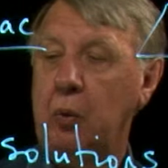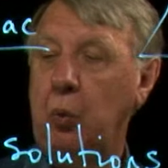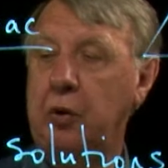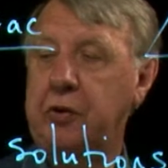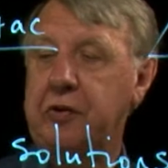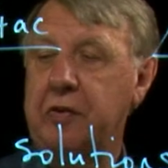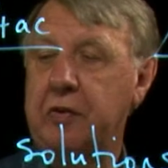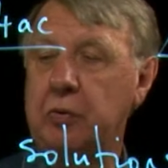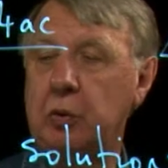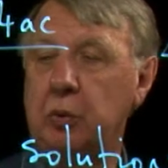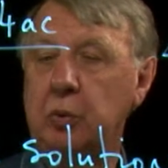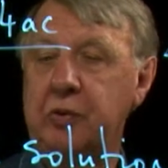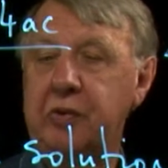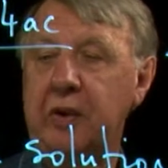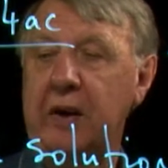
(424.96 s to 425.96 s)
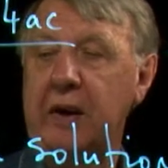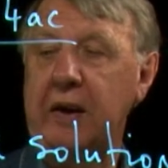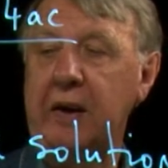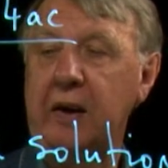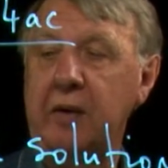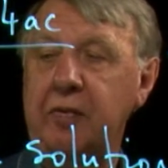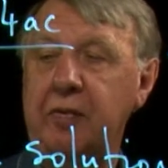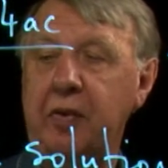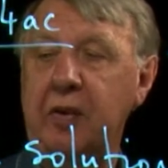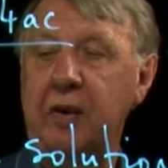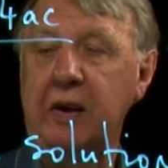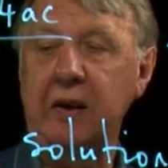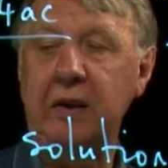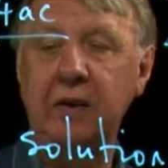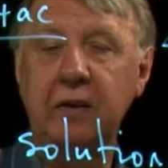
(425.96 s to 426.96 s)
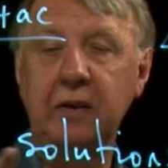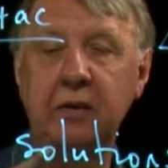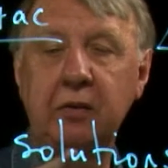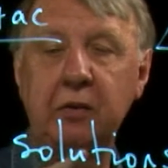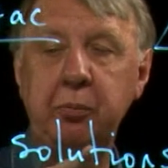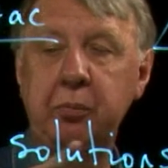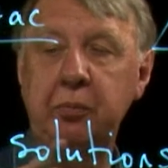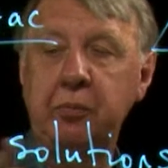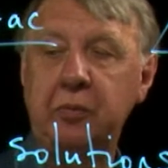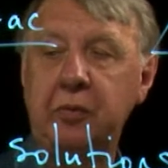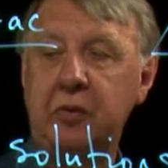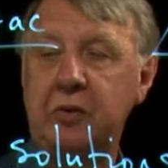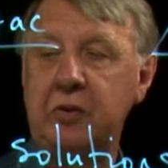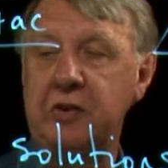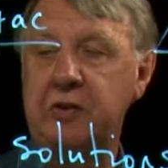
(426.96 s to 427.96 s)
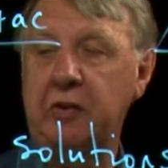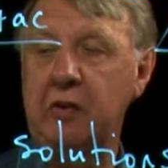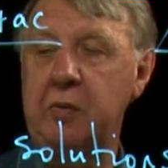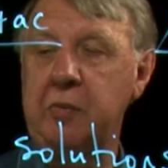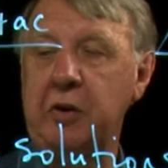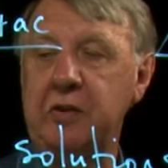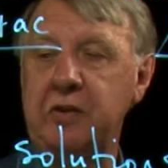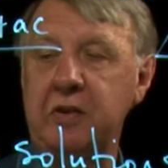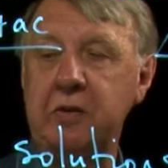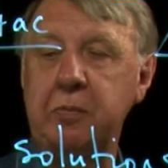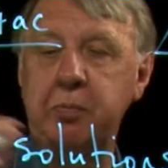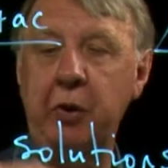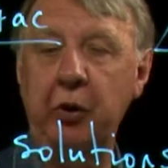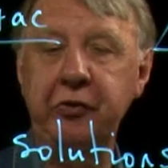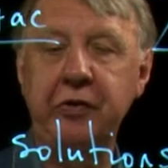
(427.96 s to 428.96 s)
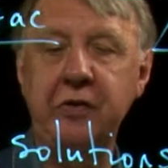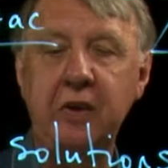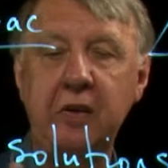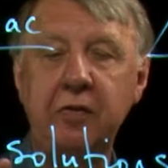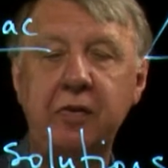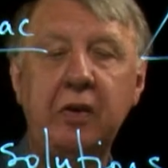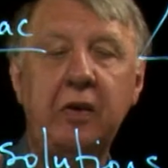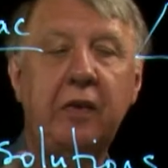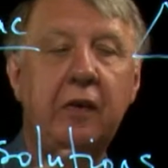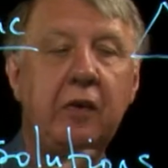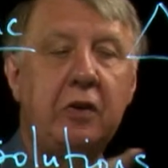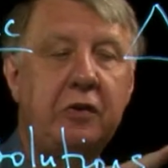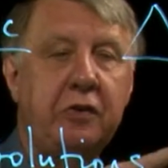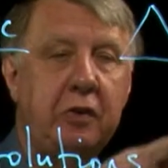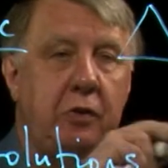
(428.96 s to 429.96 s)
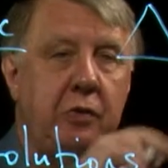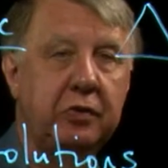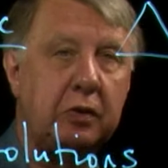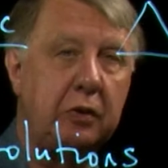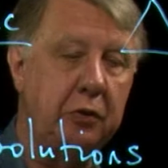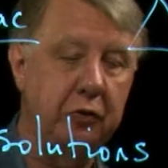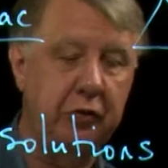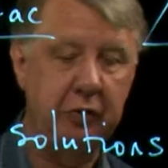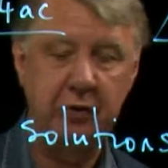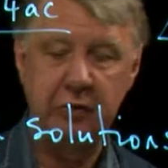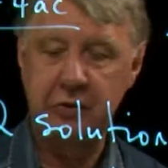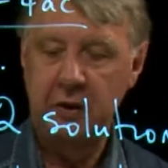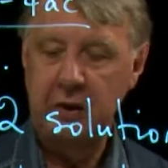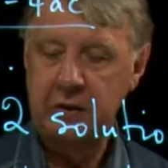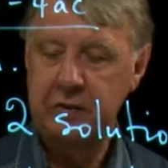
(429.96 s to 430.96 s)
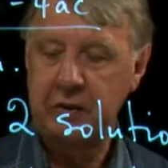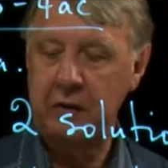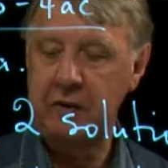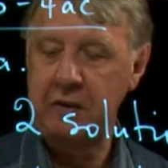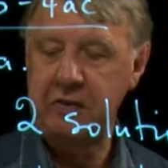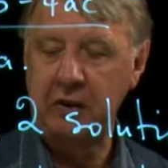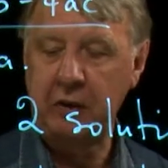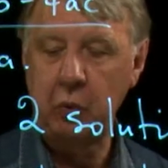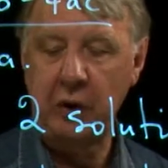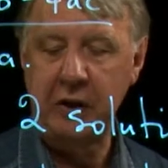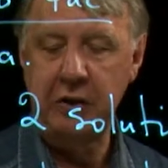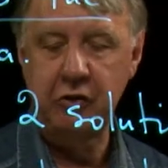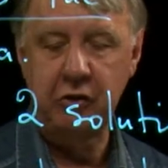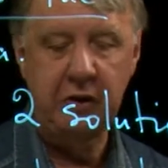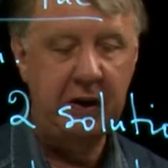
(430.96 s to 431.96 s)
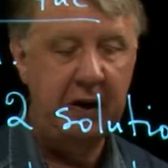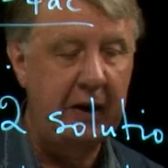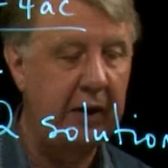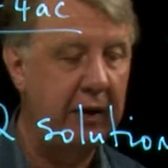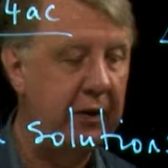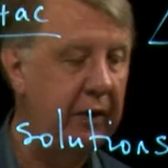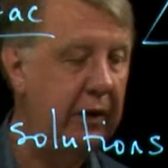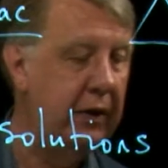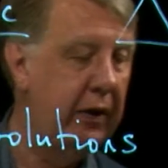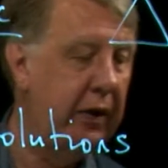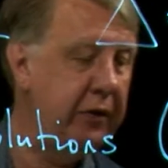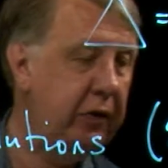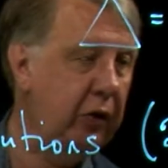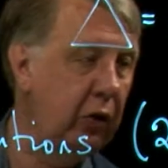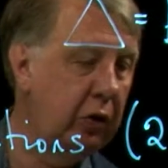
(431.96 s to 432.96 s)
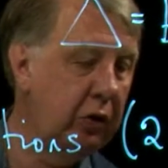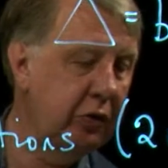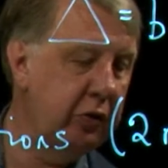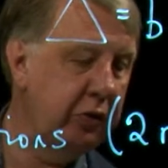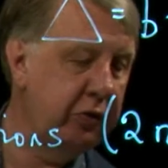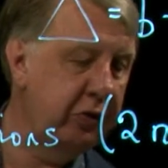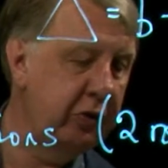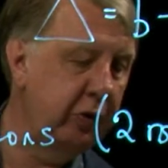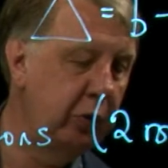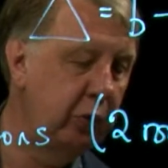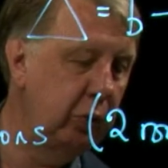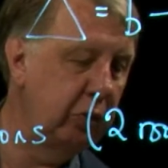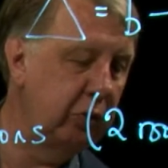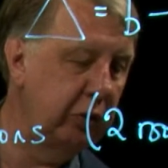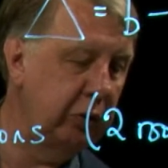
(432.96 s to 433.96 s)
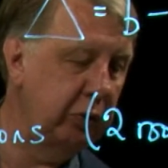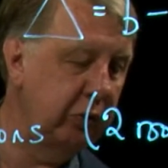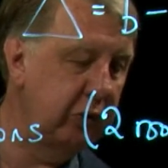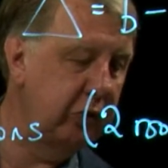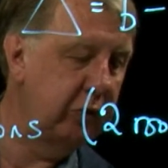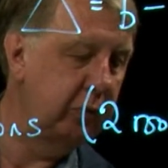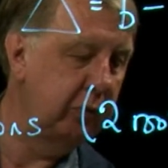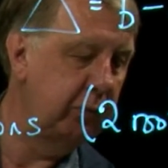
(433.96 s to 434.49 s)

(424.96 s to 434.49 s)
What does the rule say? If the discriminant is positive, there are two solutions. So this equation here has got two roots.